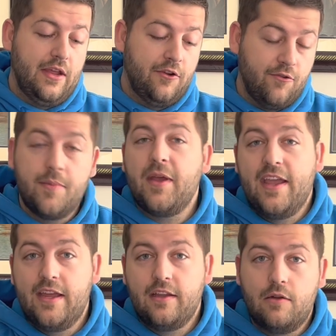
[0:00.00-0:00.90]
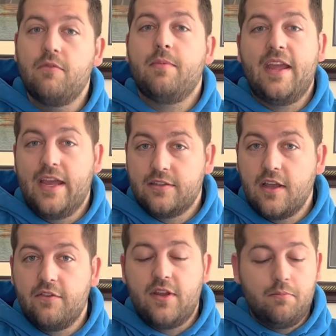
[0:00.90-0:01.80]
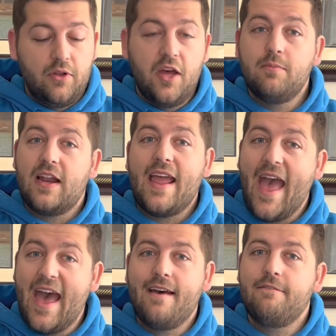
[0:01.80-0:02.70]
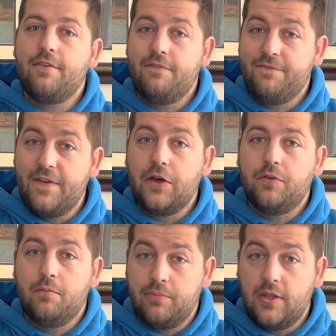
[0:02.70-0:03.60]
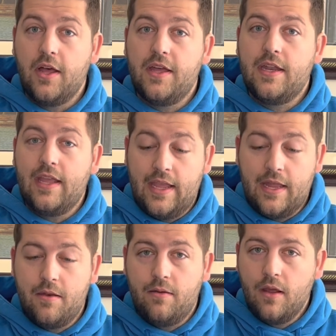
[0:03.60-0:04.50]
grip a handgun with my hands covered in blood, but I have felt blood in,